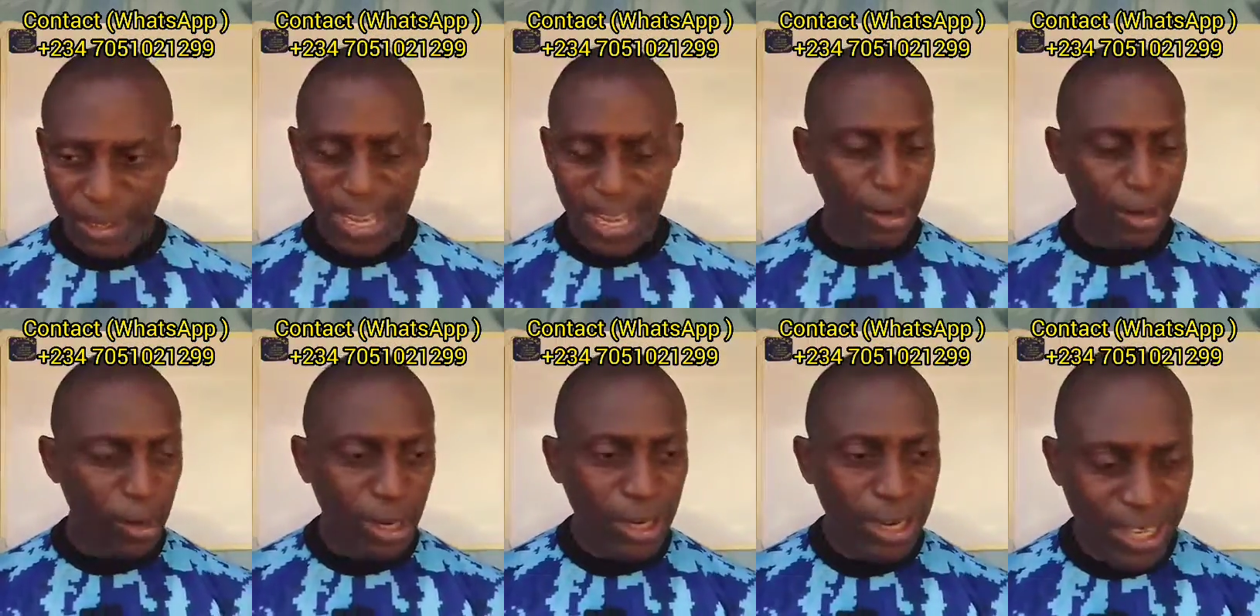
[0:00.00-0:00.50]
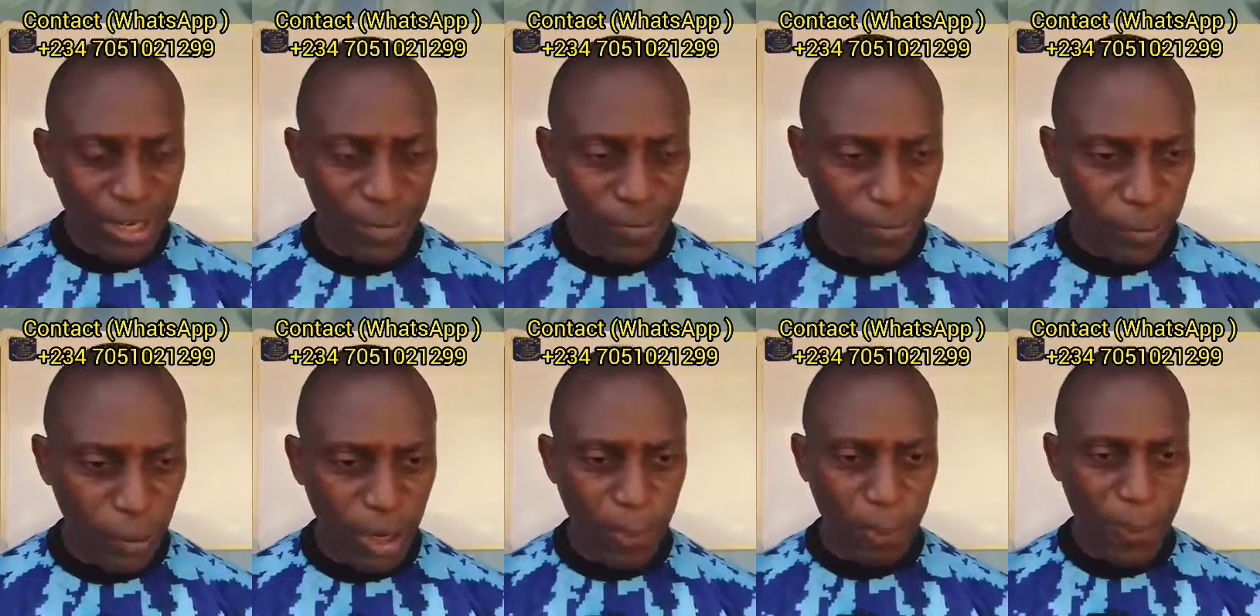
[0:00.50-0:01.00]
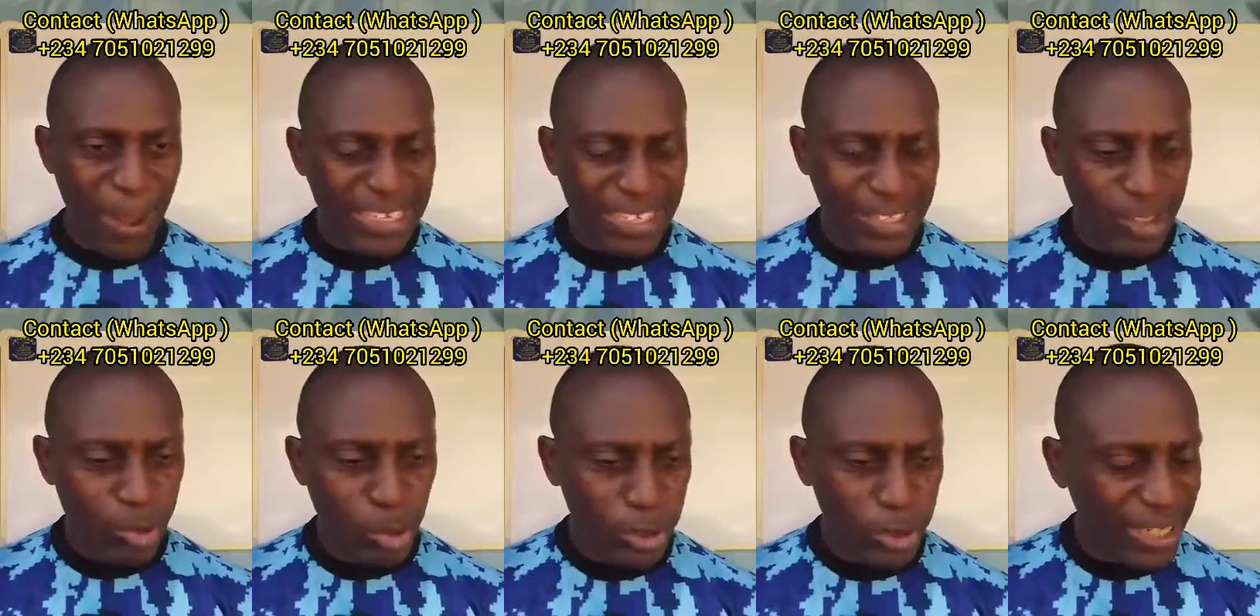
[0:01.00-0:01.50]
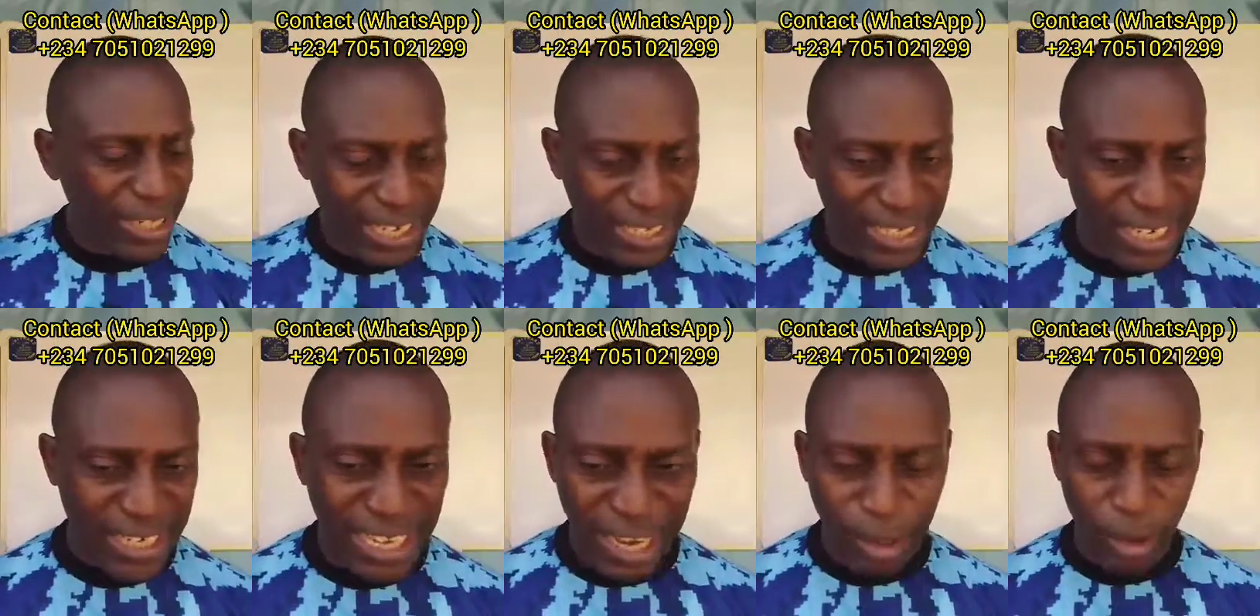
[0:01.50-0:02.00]
They are not laying. For the past
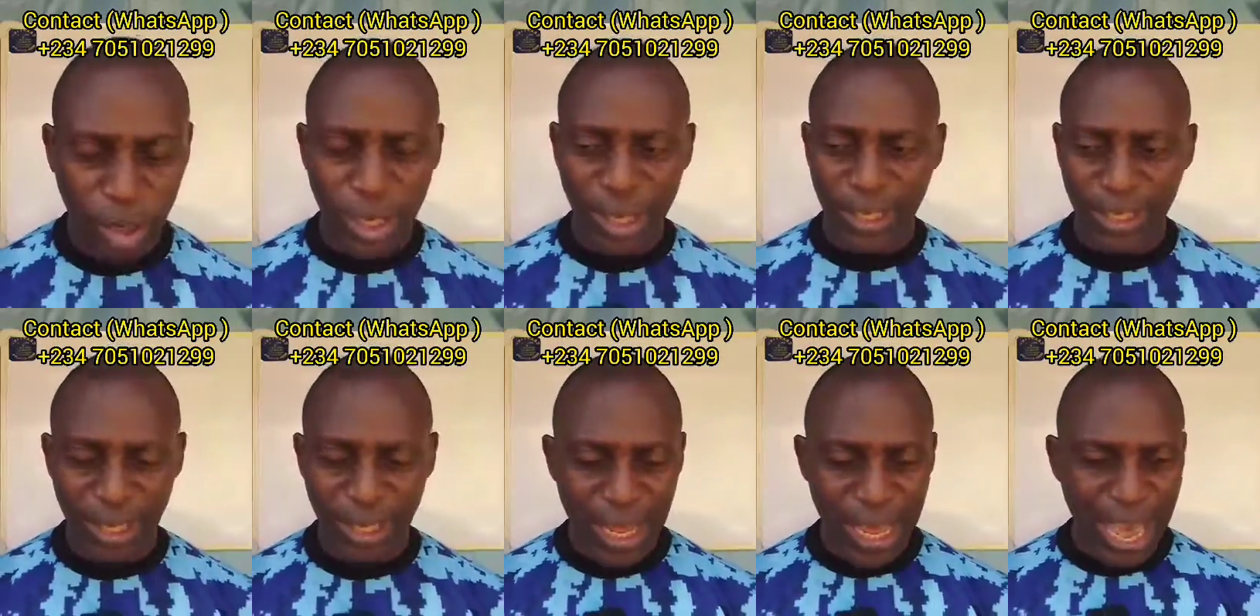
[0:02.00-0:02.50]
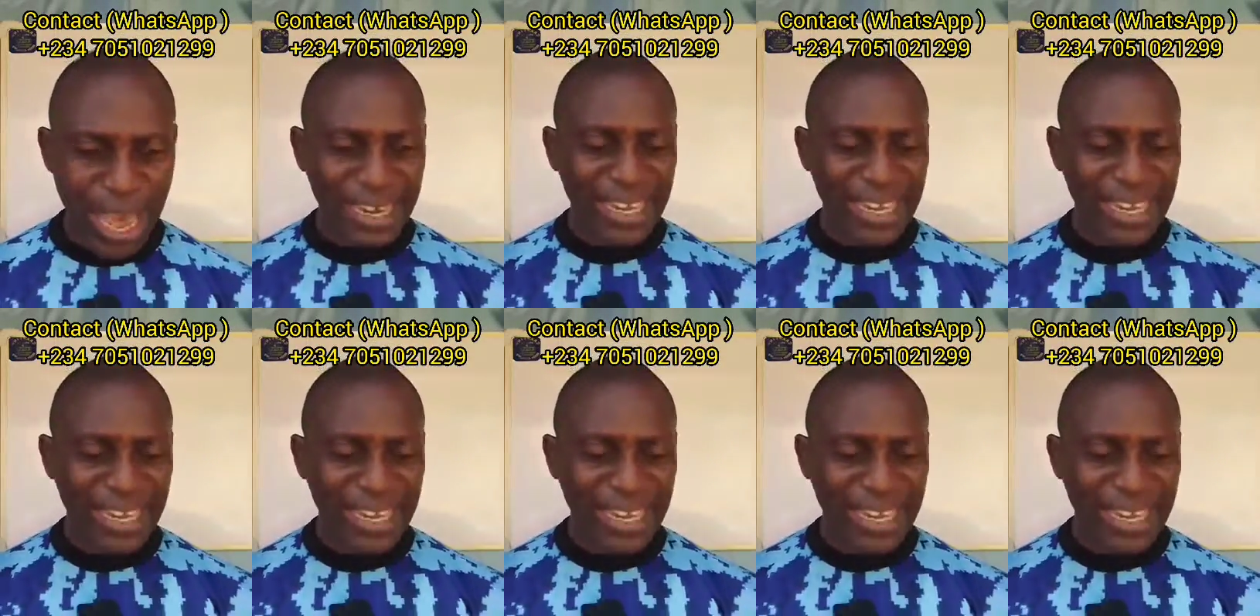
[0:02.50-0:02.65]
2-3 days, they are not laying.